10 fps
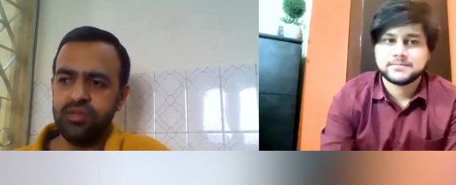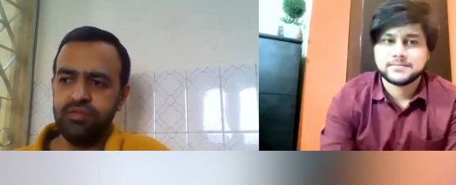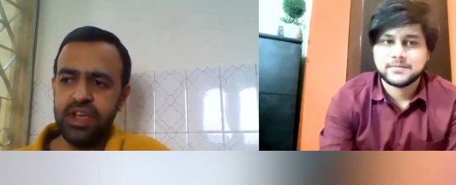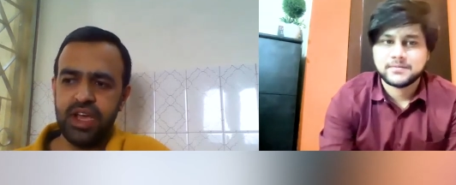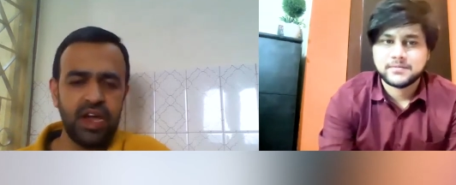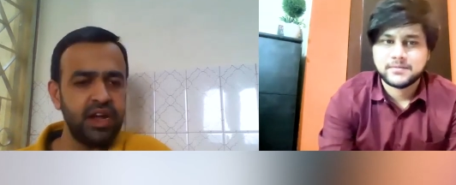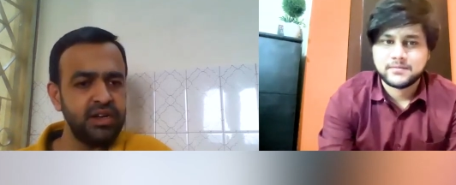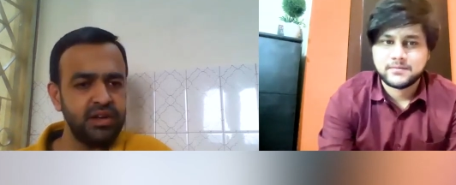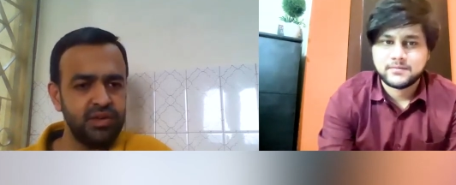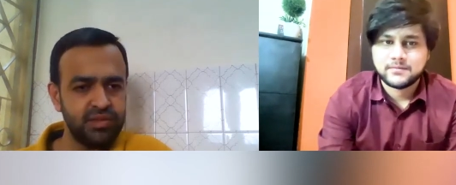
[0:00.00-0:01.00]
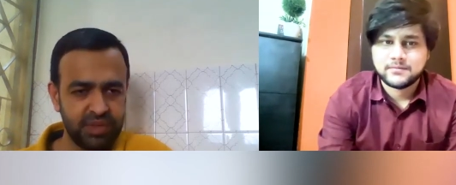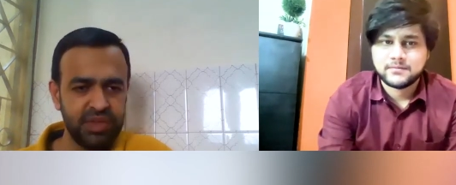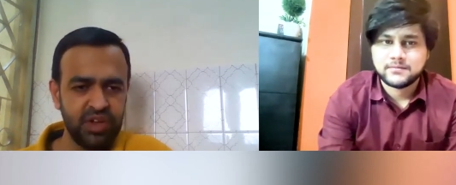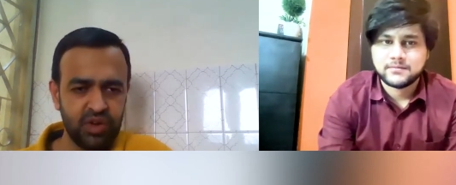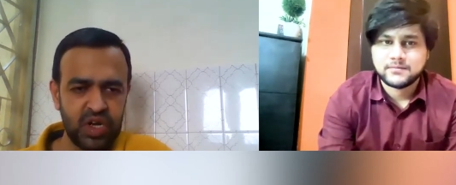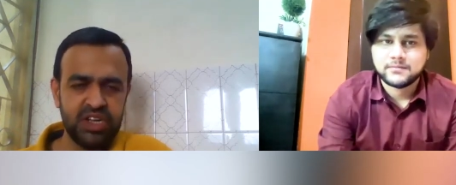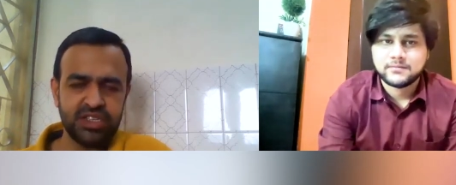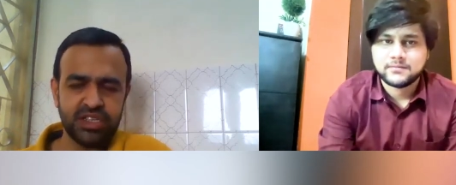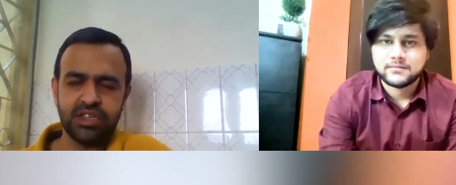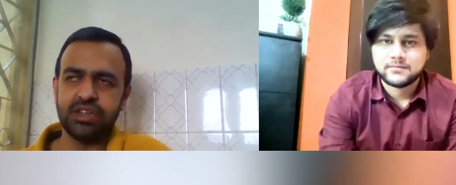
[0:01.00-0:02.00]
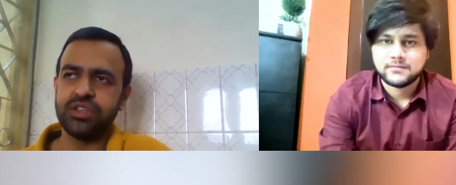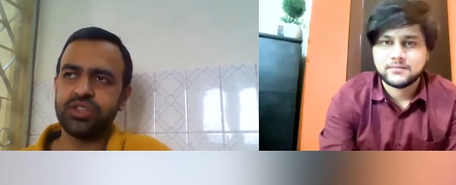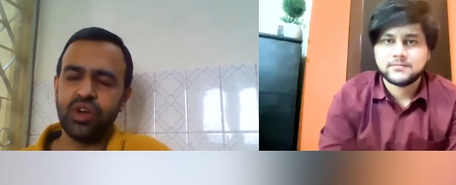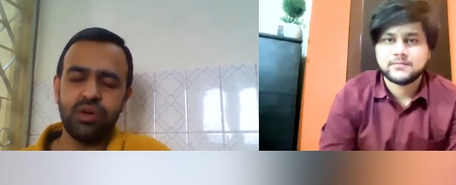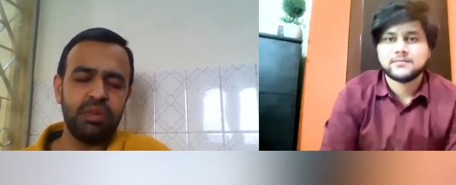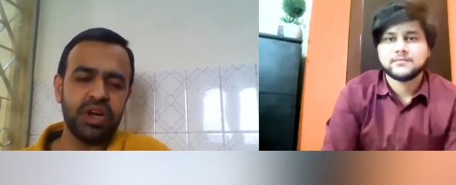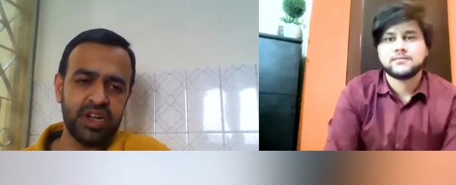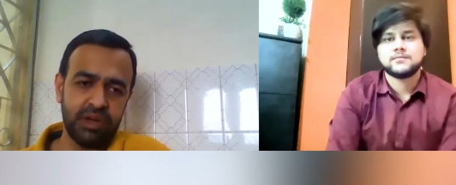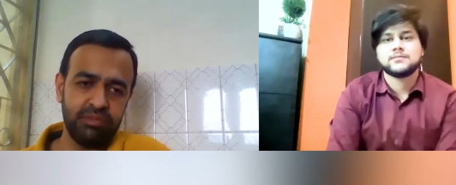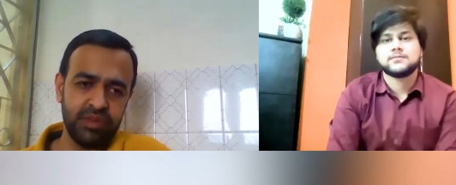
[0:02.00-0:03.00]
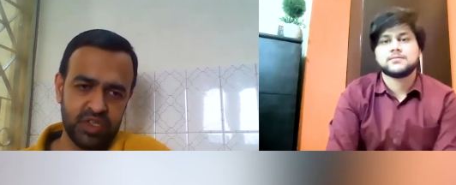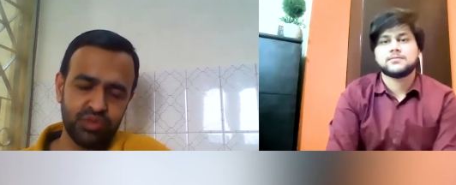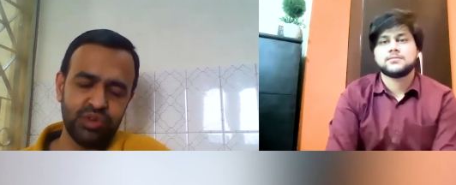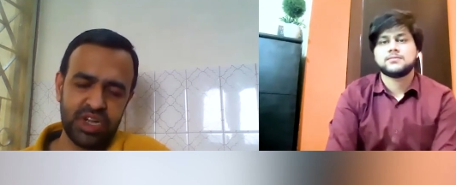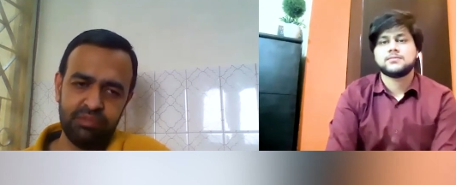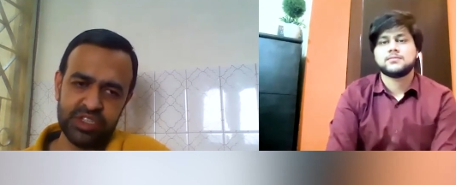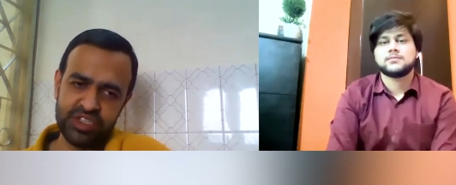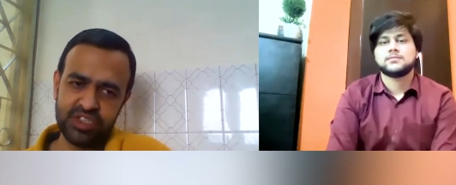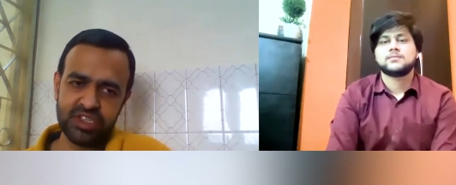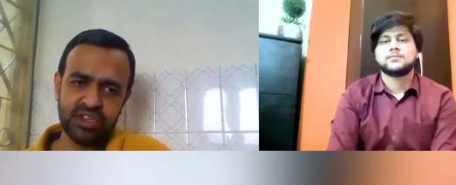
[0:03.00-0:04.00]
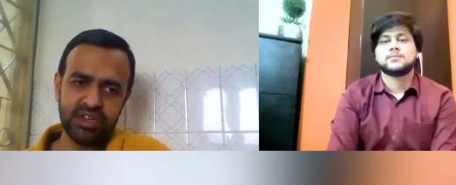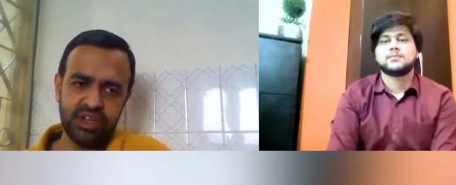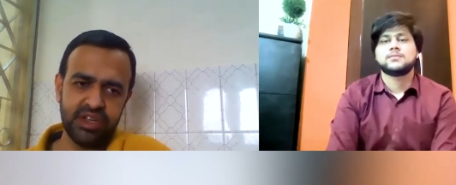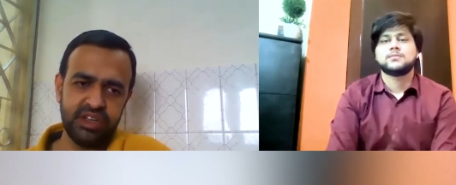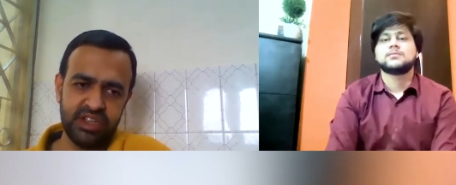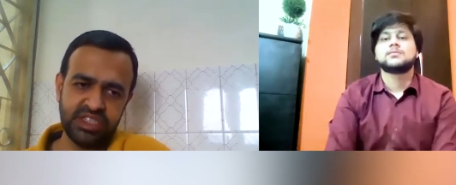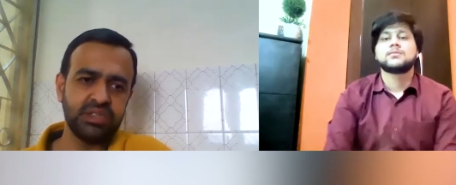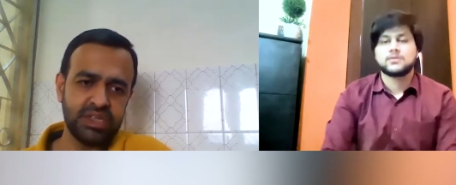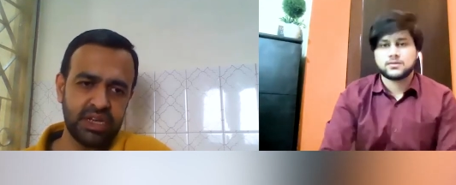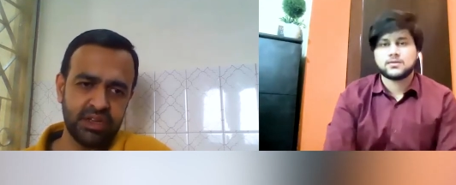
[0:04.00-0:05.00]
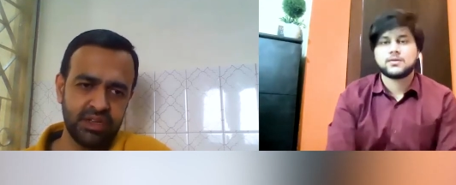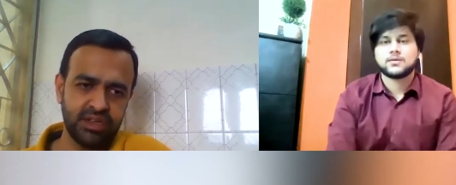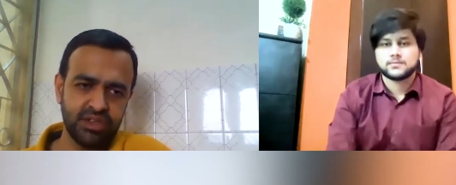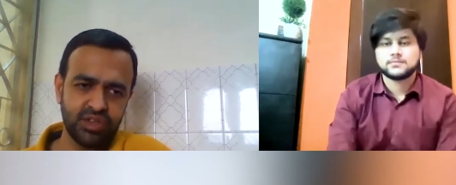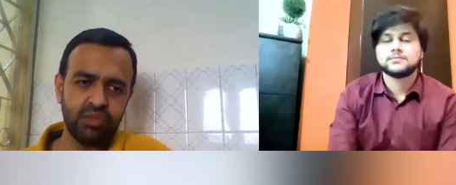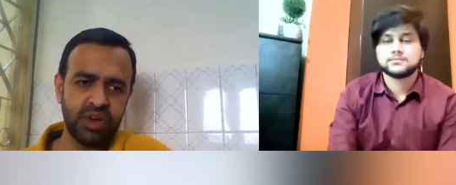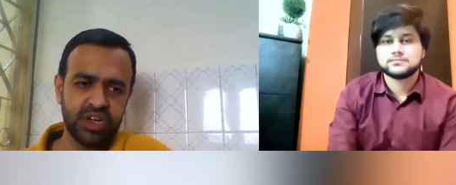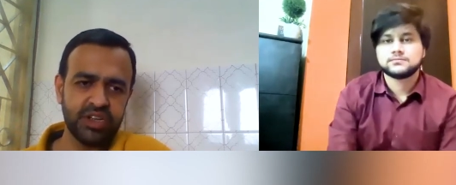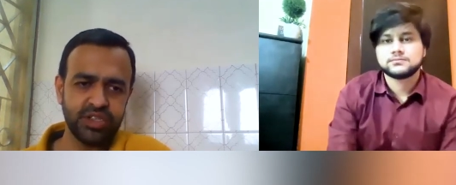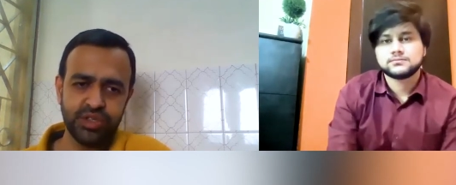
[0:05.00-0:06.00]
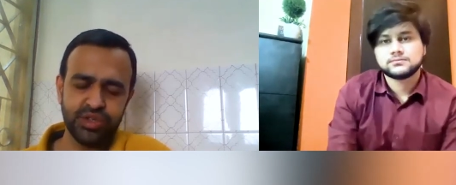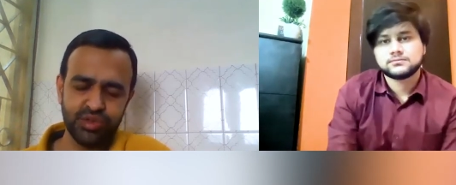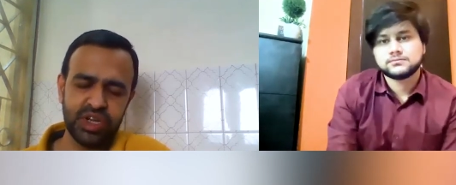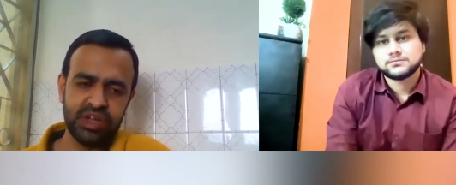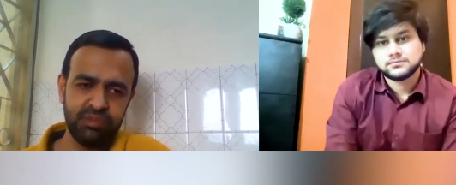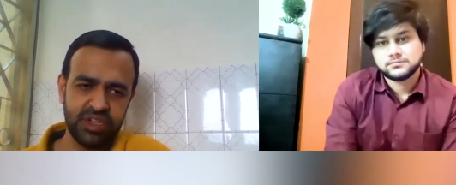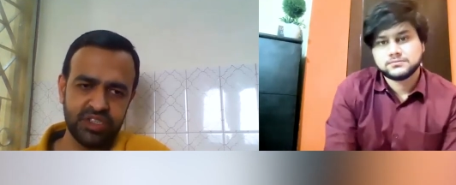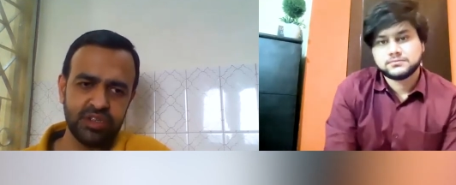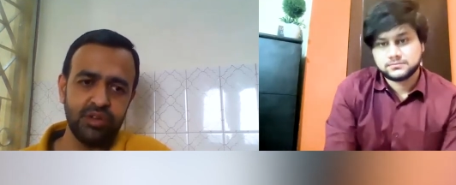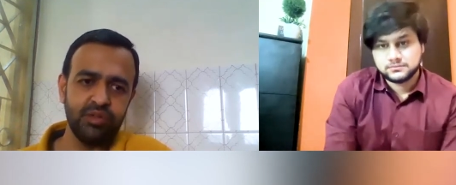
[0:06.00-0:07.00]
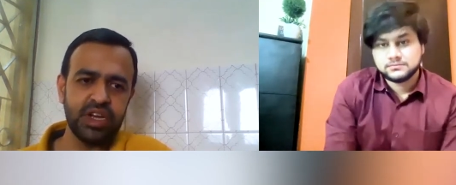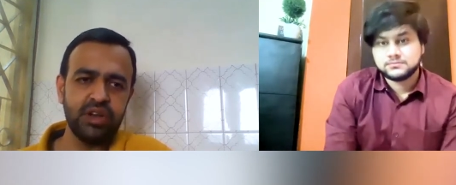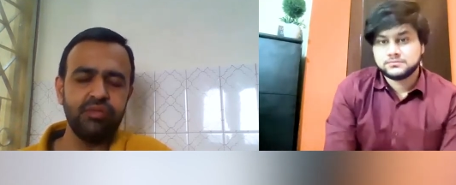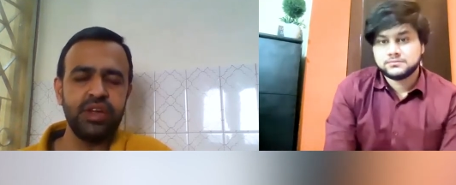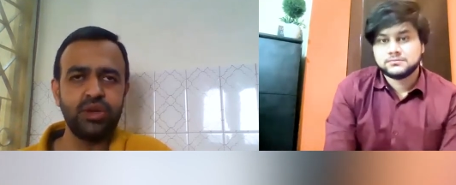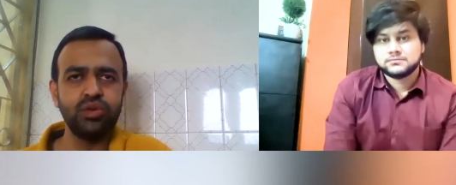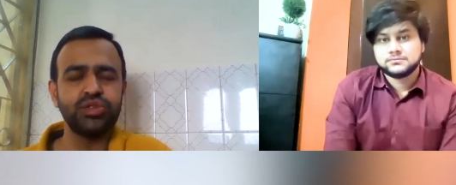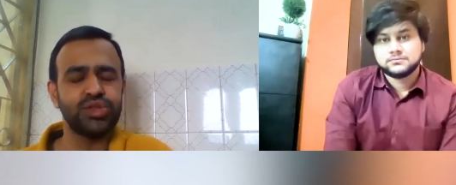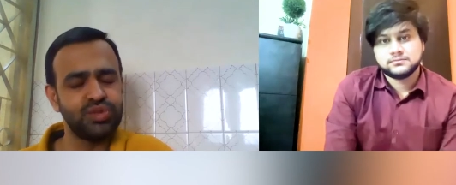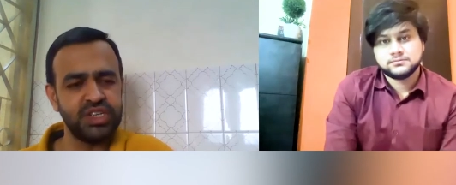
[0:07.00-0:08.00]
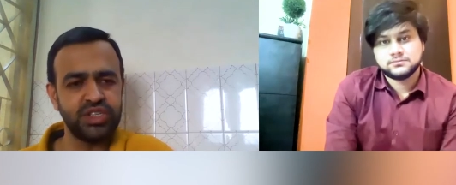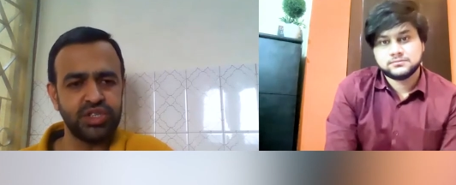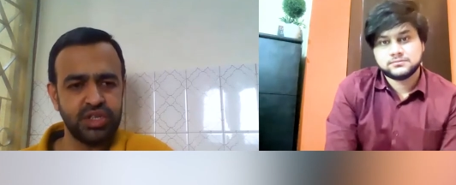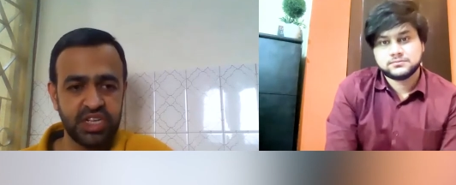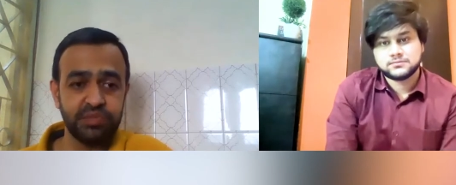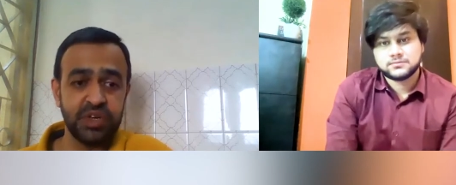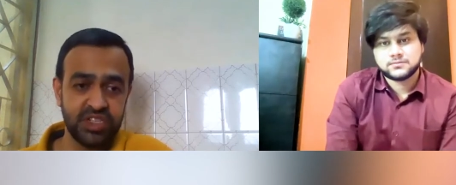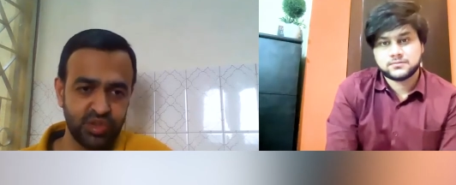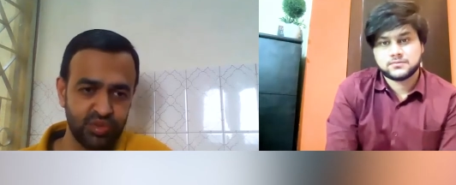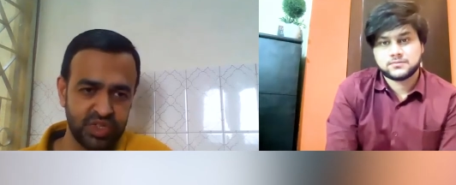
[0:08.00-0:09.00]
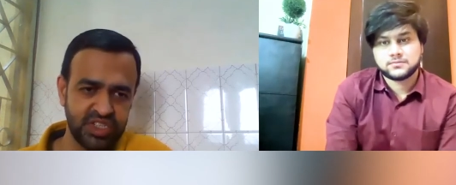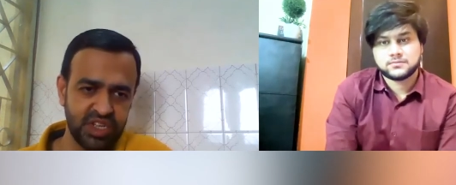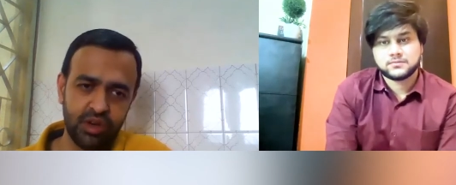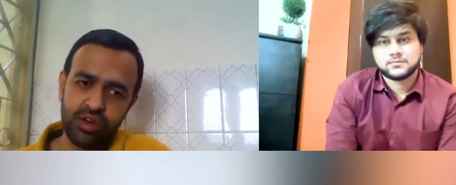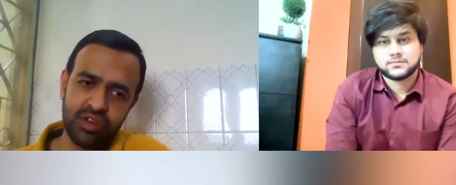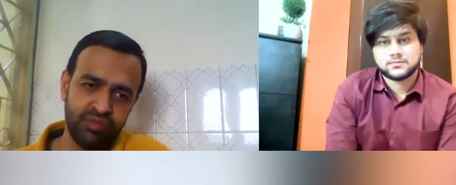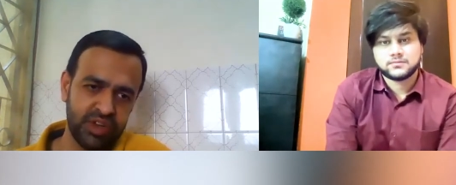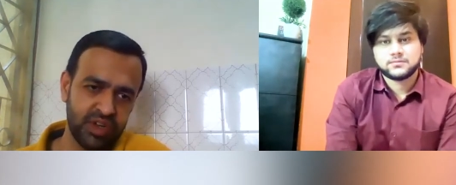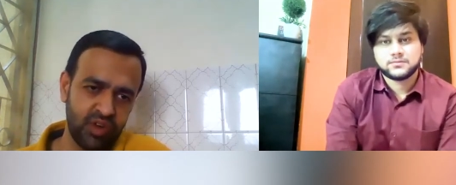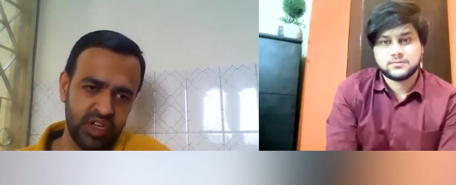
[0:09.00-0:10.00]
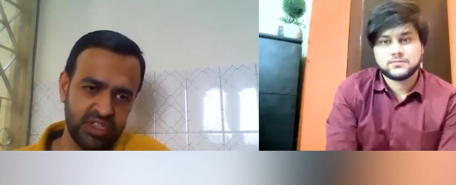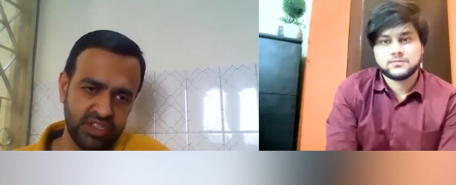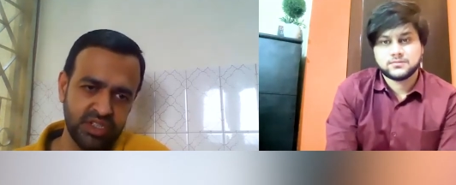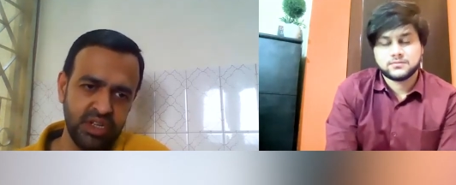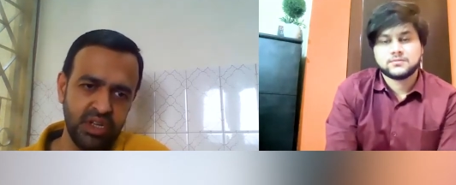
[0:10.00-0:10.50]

Speaker 1: We had something called as Stock Market Student Ambassador, SSA, Stock Market Institute Student Ambassador, wherein we took students, aspiring students across different colleges.